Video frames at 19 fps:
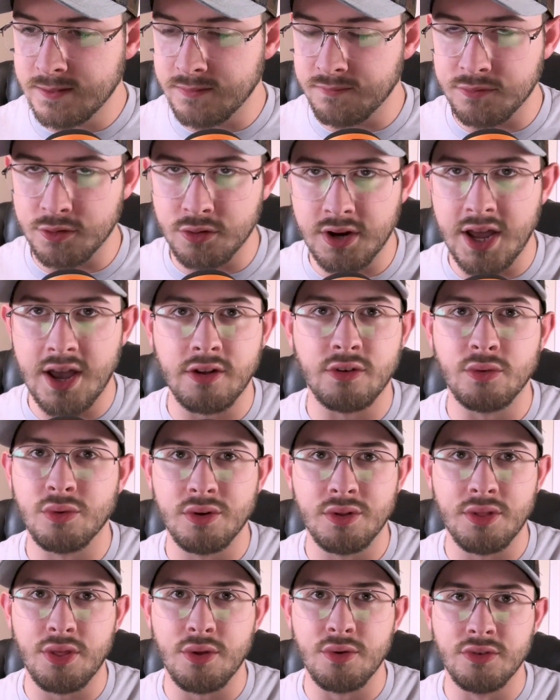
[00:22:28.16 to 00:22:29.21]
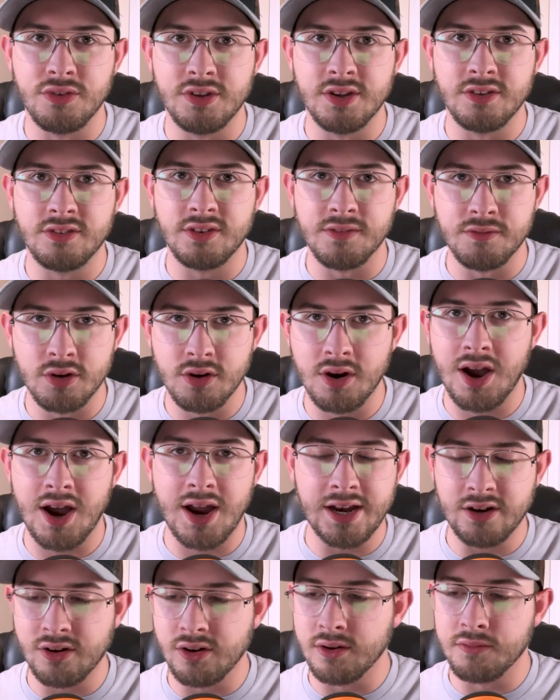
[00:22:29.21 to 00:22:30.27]
you're an outdoor enthusiast, if you're a
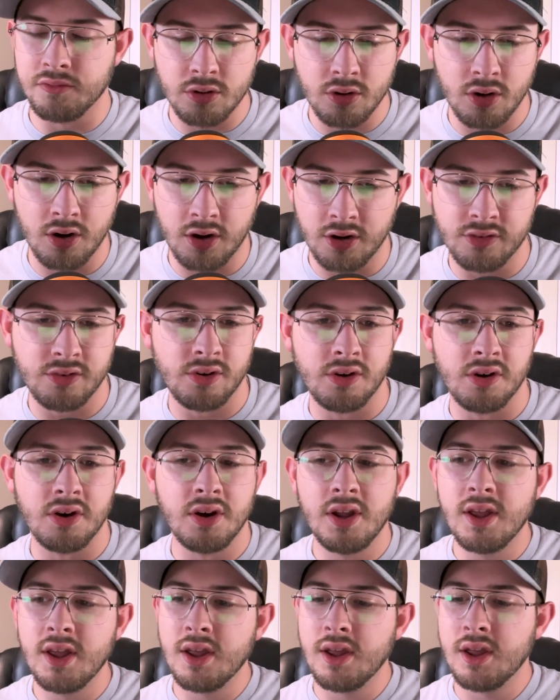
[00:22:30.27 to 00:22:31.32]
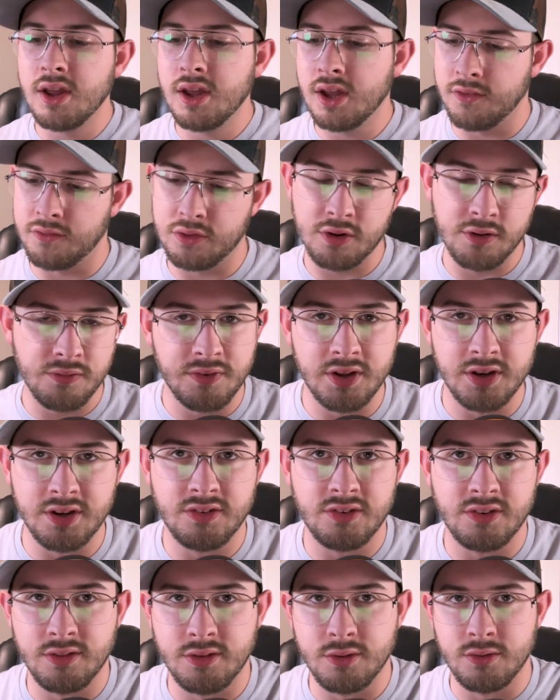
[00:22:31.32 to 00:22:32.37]
hiker, if you're a hunter, if you're a
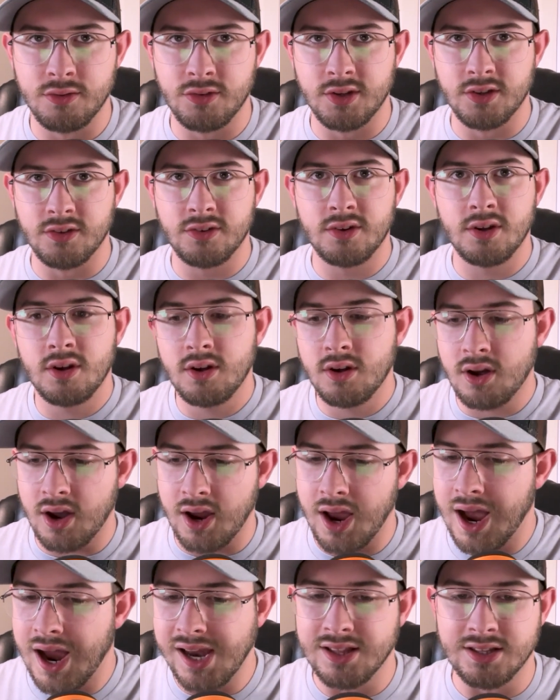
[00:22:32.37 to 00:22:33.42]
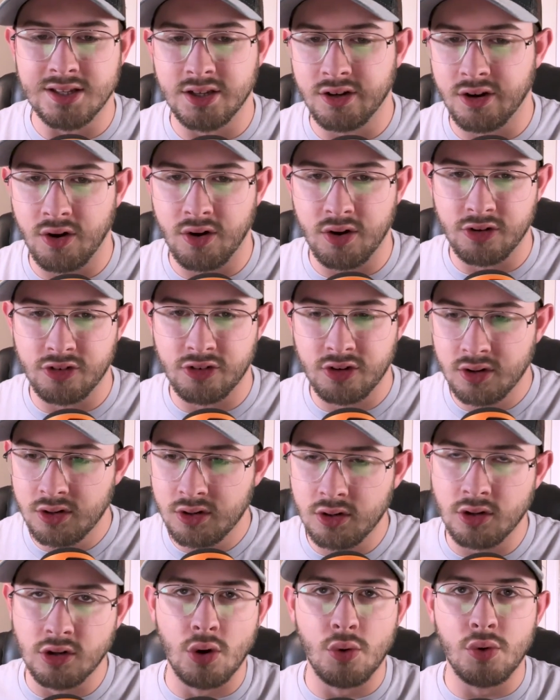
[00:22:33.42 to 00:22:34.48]
fitness enthusiast, I highly encourage,
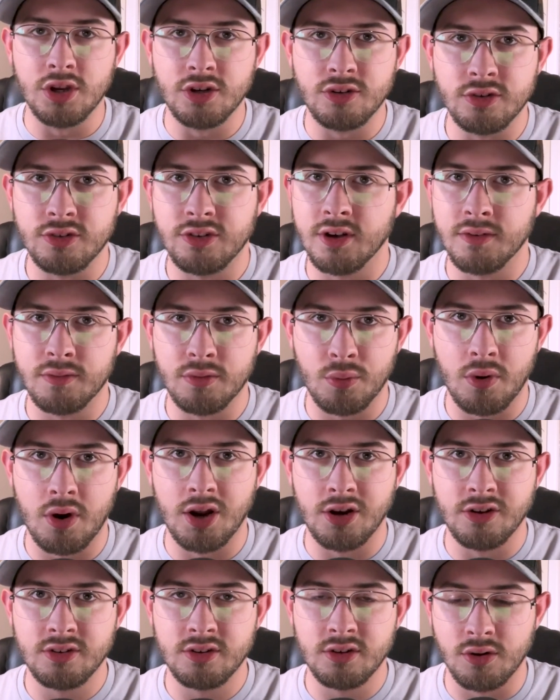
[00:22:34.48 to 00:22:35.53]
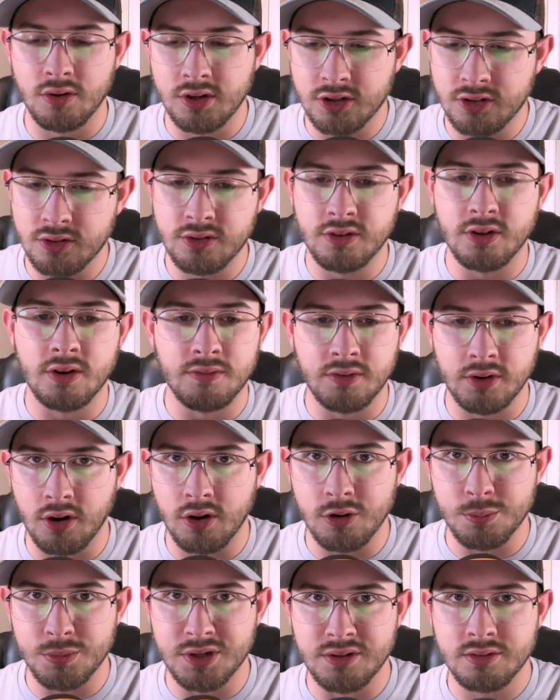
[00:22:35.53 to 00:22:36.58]
go get yourself a watch, go get yourself a
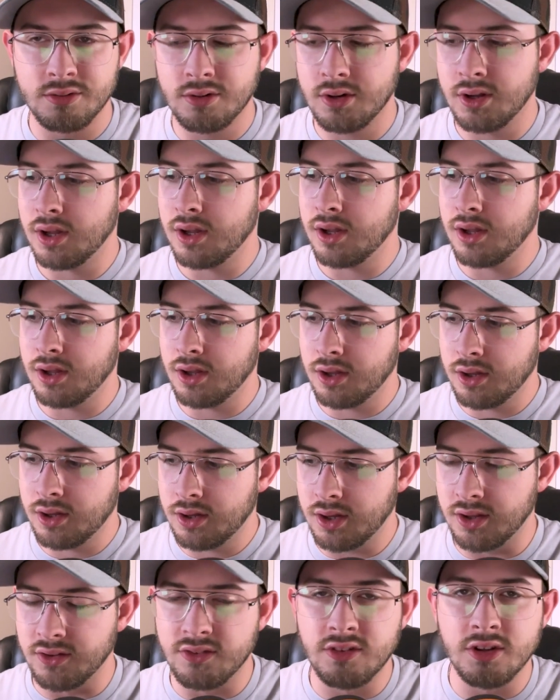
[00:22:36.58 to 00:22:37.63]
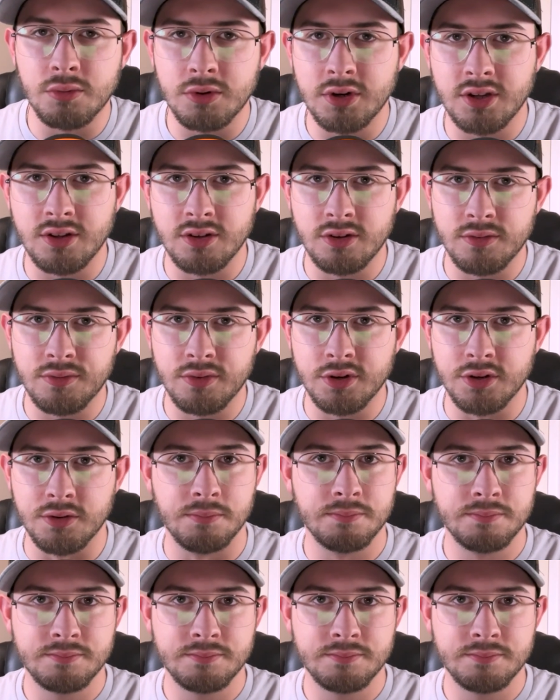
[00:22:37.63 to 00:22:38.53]
Garmin, and see what it can do for you.